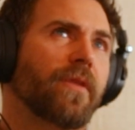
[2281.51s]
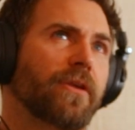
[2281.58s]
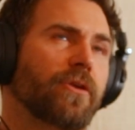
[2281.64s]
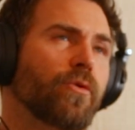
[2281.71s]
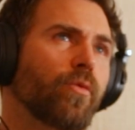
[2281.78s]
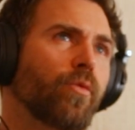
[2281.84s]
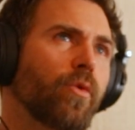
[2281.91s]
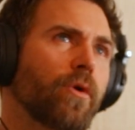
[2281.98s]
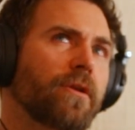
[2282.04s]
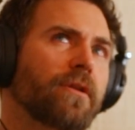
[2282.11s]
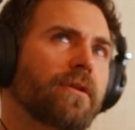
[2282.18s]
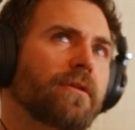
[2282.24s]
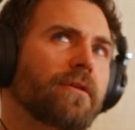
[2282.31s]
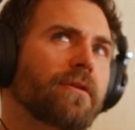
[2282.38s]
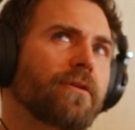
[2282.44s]

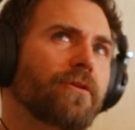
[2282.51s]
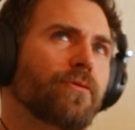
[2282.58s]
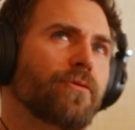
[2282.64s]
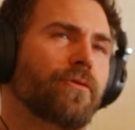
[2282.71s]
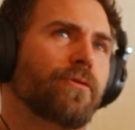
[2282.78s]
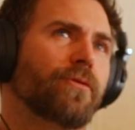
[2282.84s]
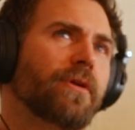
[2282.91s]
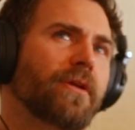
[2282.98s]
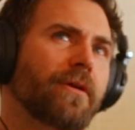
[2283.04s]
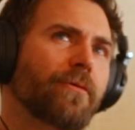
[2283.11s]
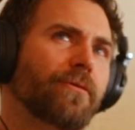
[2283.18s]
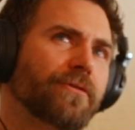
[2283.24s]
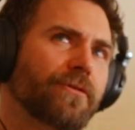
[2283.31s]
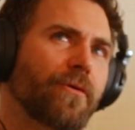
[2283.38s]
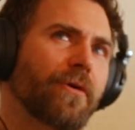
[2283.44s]
you knew that it
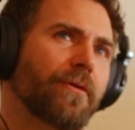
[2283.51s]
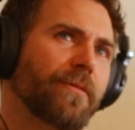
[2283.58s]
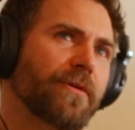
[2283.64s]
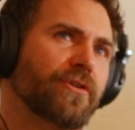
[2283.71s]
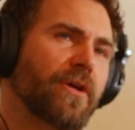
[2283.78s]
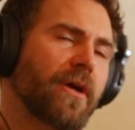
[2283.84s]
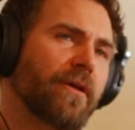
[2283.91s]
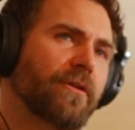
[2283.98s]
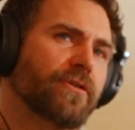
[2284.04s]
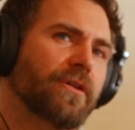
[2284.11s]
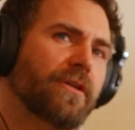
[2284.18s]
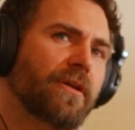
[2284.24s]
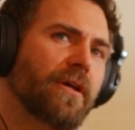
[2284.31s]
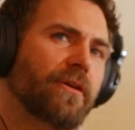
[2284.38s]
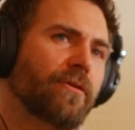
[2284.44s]
was going to be
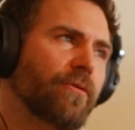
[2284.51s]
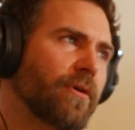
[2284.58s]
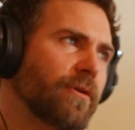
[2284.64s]
challenging, yet you